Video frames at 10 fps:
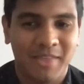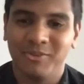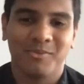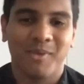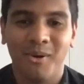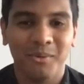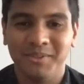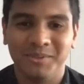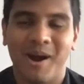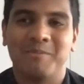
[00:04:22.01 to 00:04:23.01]
Those are my only
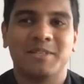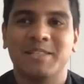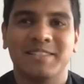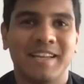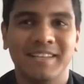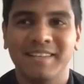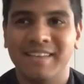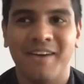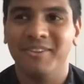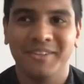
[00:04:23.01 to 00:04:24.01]
2 options. And I
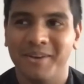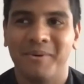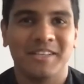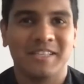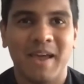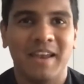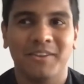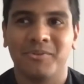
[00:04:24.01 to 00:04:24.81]
definitely didn't want to spend